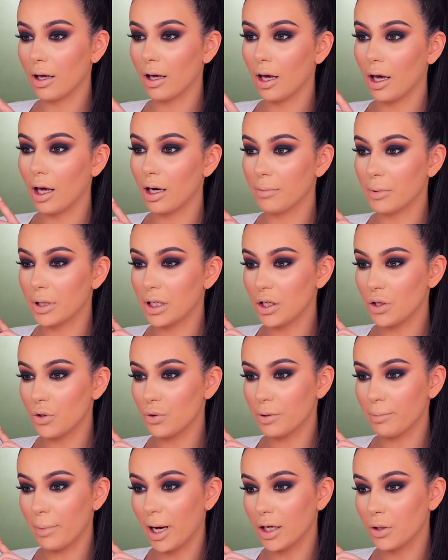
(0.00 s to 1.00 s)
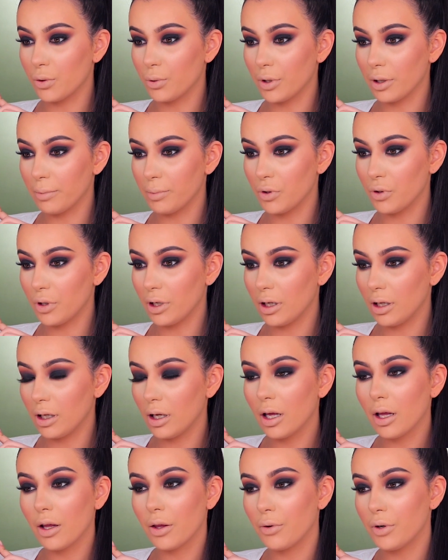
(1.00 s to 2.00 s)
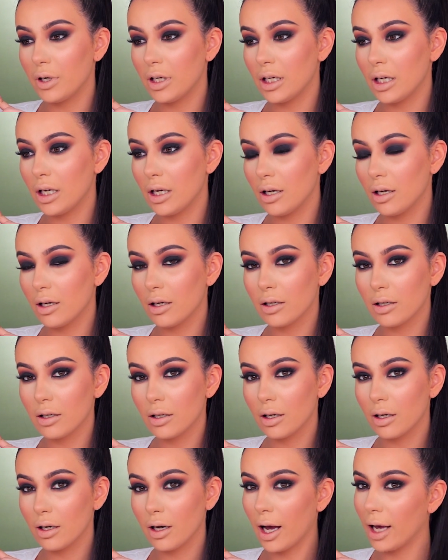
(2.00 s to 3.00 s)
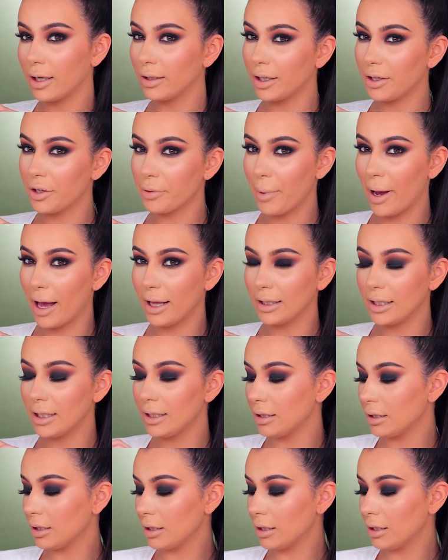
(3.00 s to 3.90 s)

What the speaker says: And I'm gonna use my Huda Beauty 3D highlighter palette.